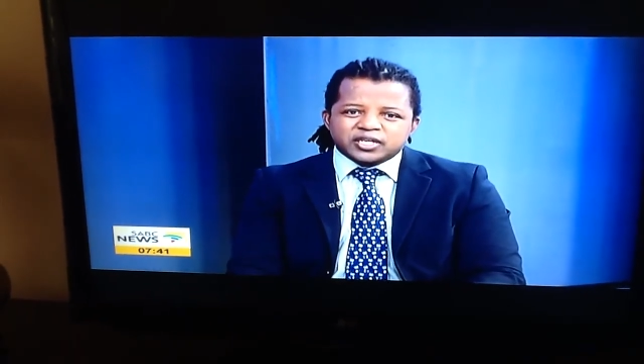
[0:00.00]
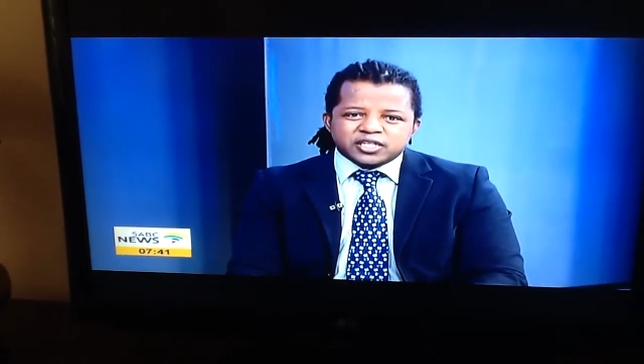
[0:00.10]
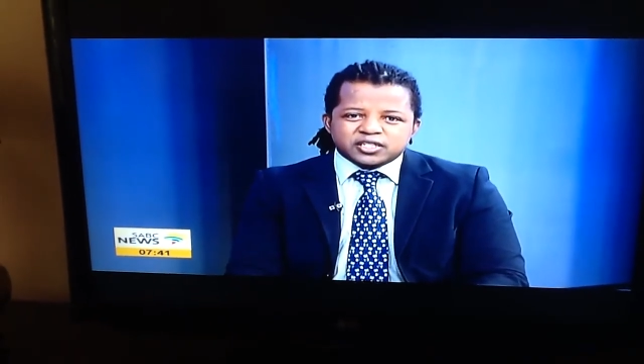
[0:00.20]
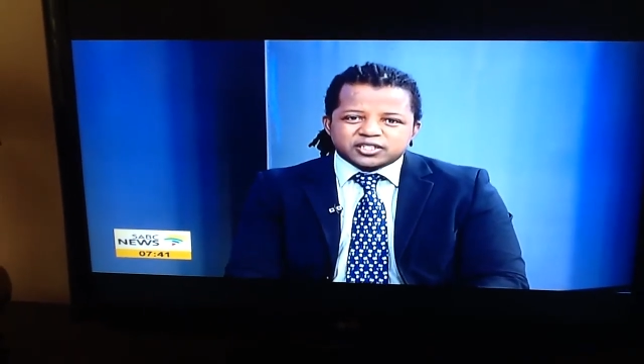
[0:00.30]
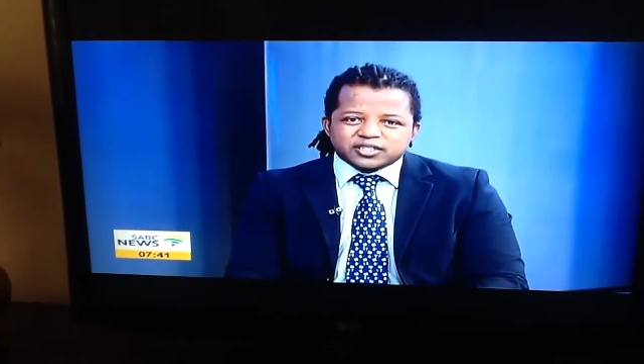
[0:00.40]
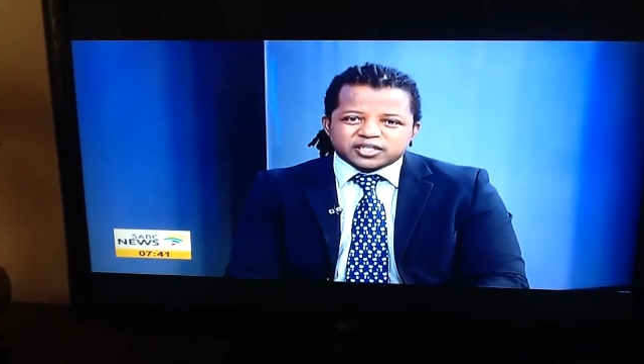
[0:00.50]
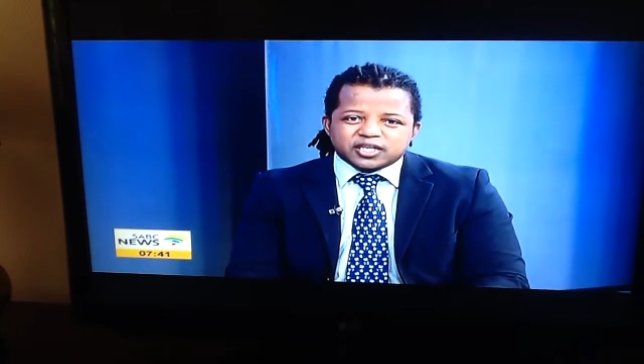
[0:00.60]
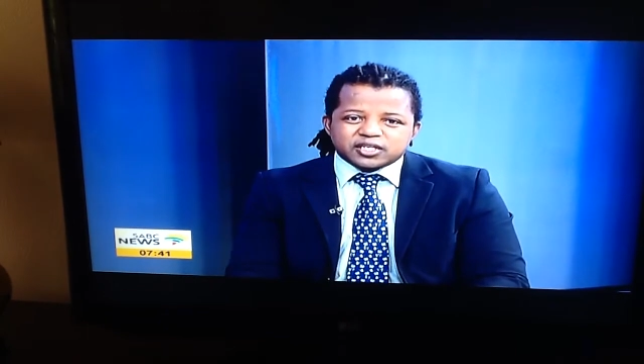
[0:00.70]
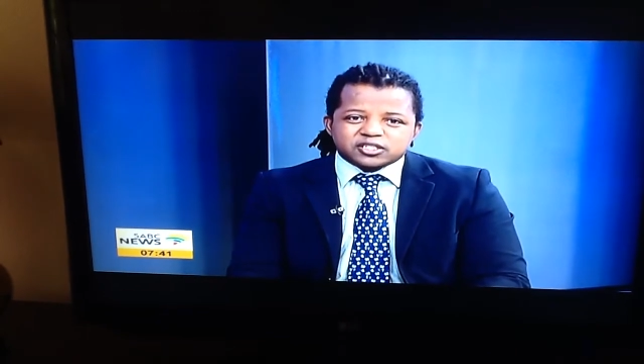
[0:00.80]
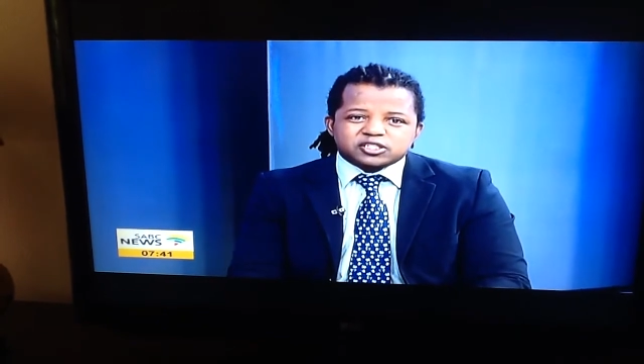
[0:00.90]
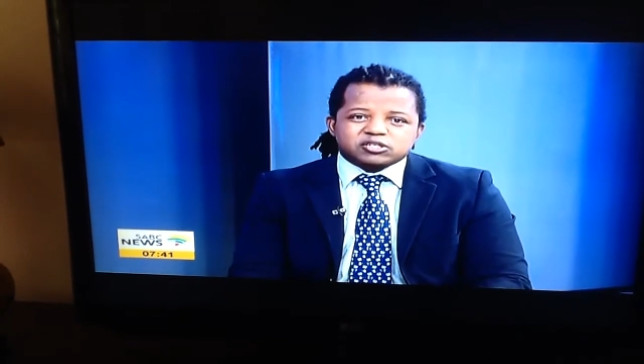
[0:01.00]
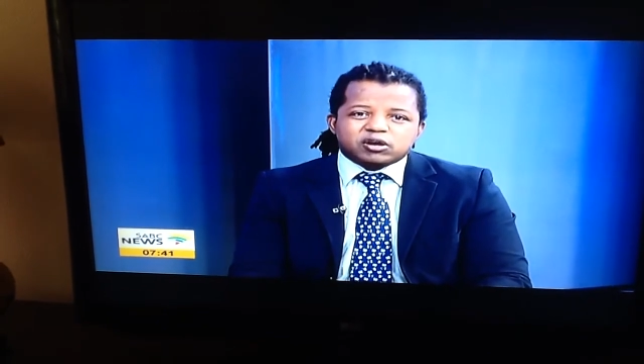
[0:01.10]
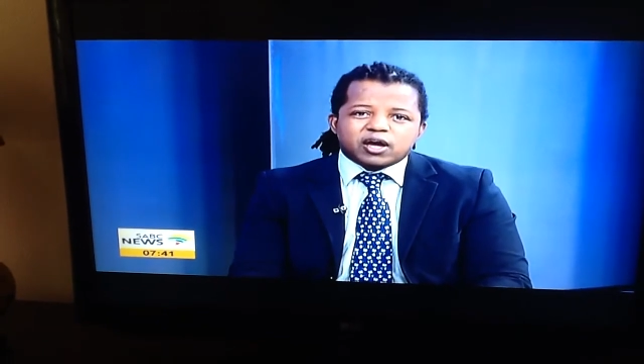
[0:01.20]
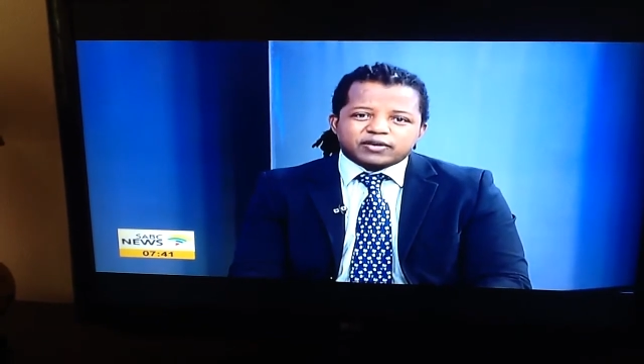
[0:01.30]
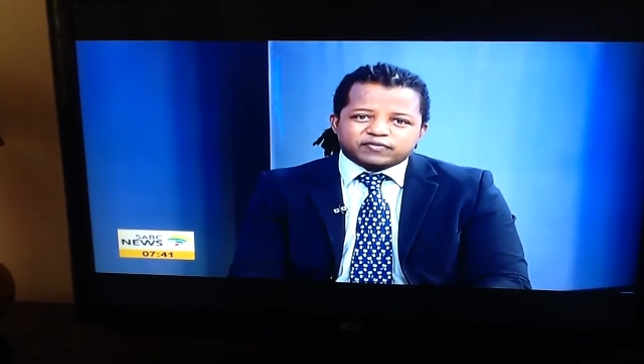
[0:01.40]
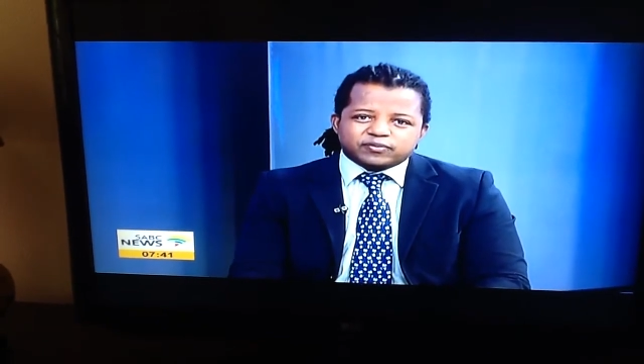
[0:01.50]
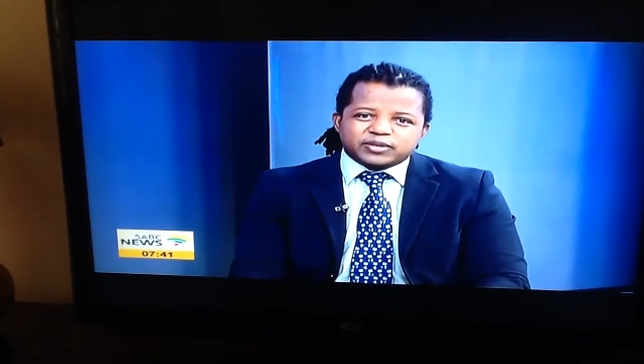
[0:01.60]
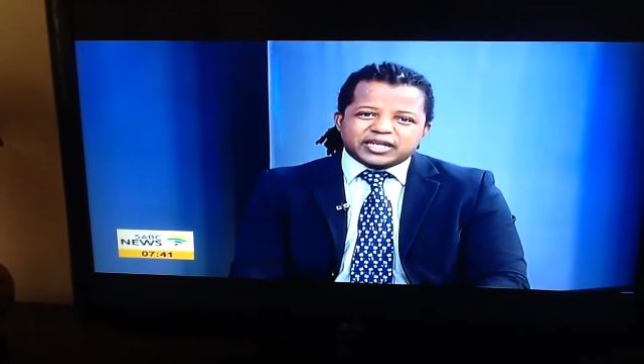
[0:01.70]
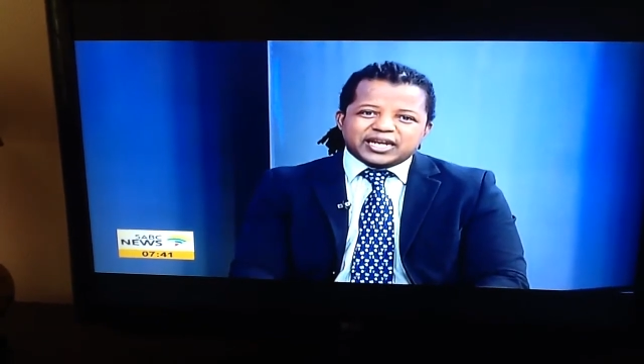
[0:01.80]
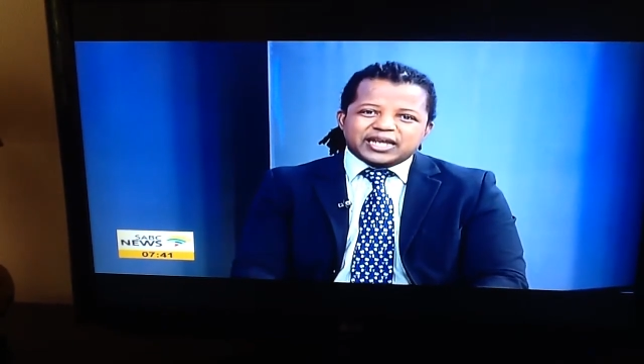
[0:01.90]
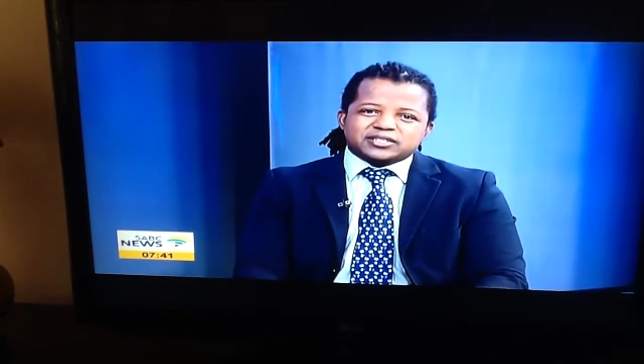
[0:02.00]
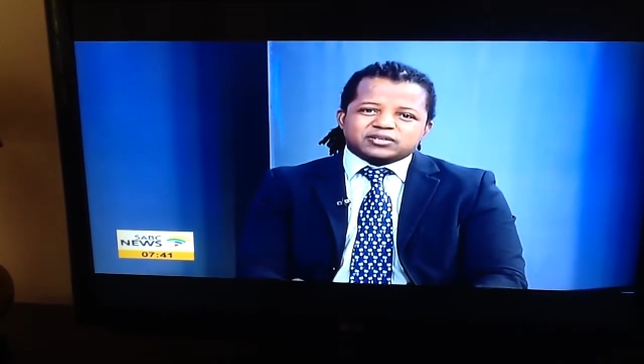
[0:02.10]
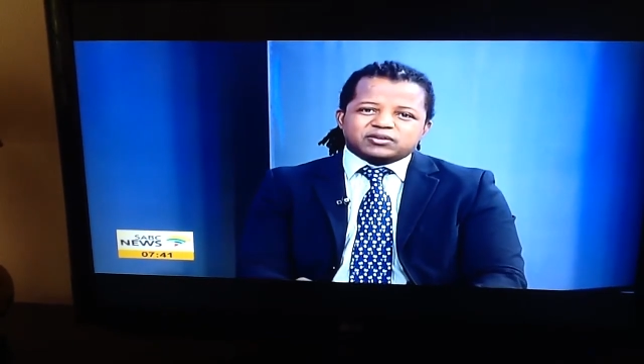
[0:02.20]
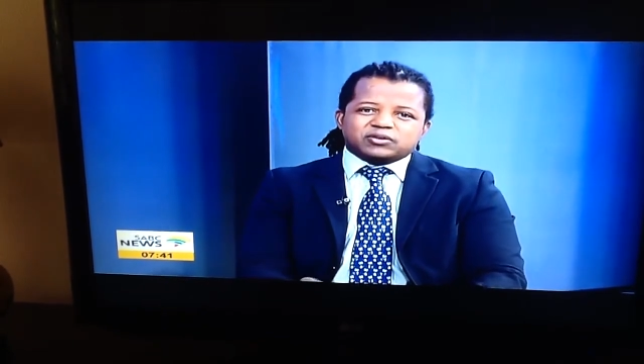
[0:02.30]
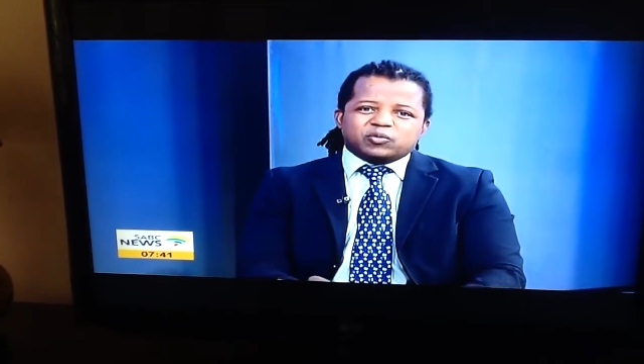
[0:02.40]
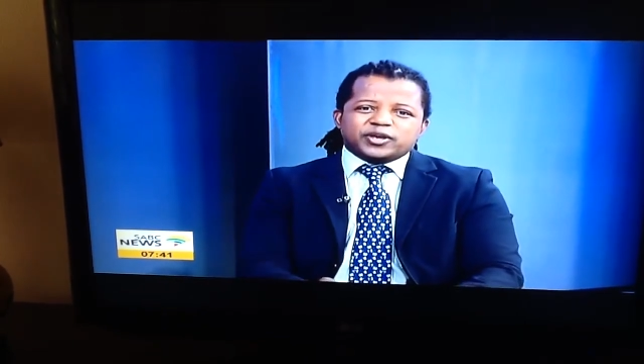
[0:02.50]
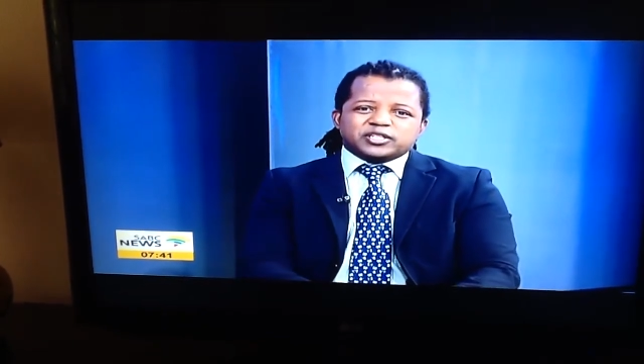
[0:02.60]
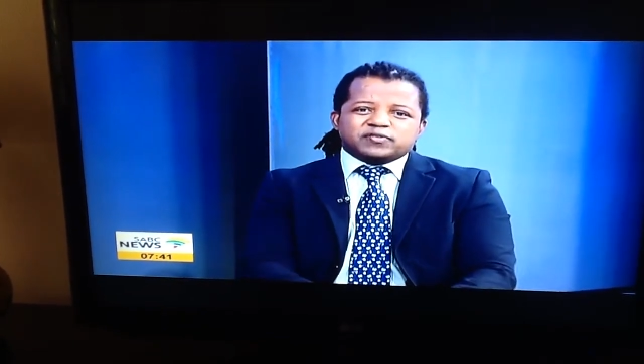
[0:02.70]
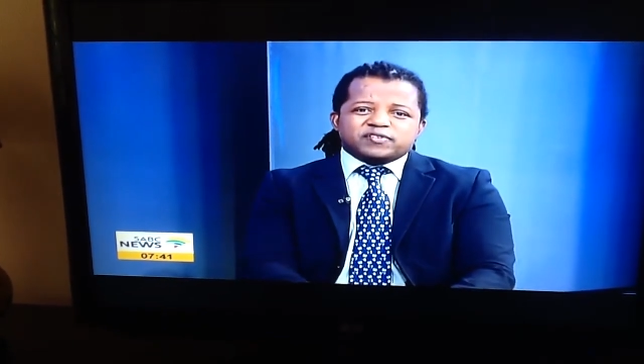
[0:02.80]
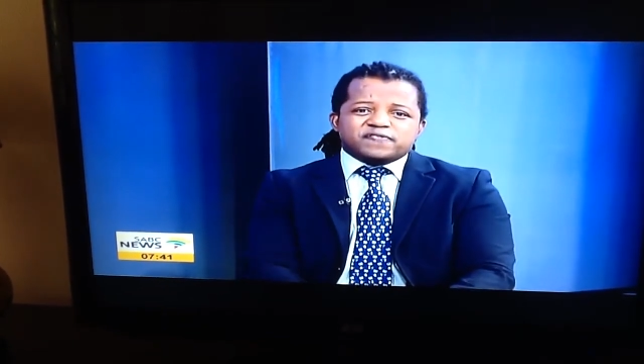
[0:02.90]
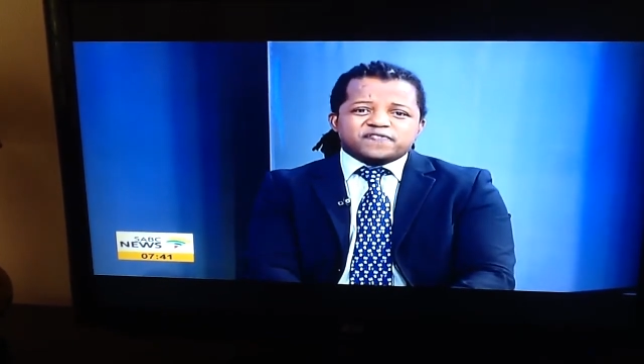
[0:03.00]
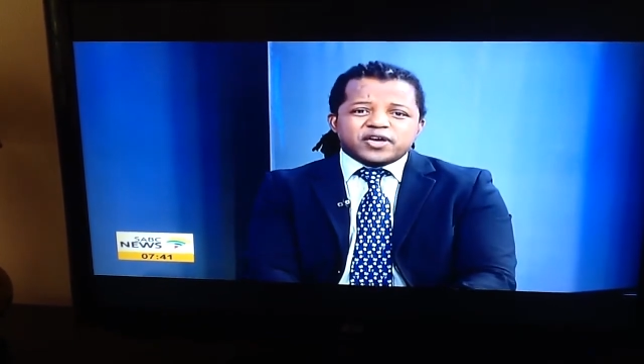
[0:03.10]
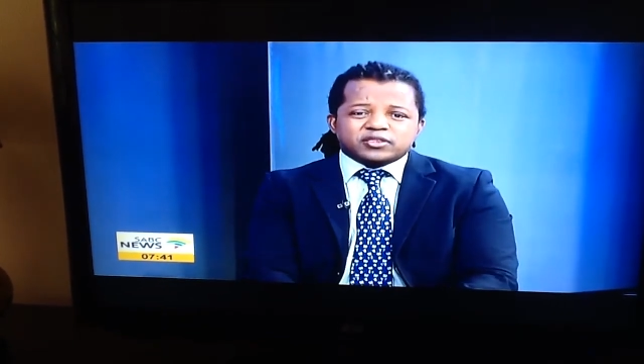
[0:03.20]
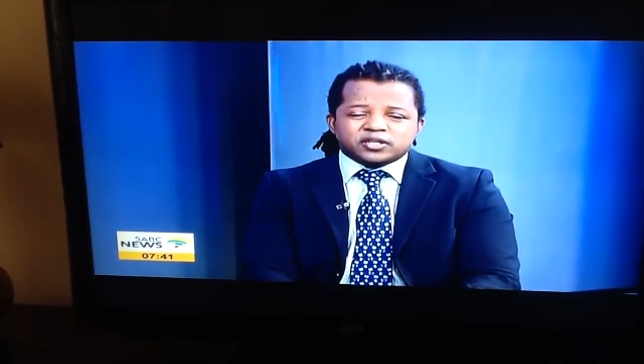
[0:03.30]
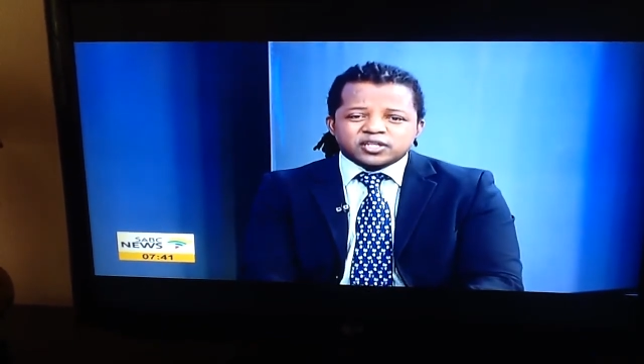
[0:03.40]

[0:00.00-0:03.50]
She has hit her stride from the classical The Weight of a Feather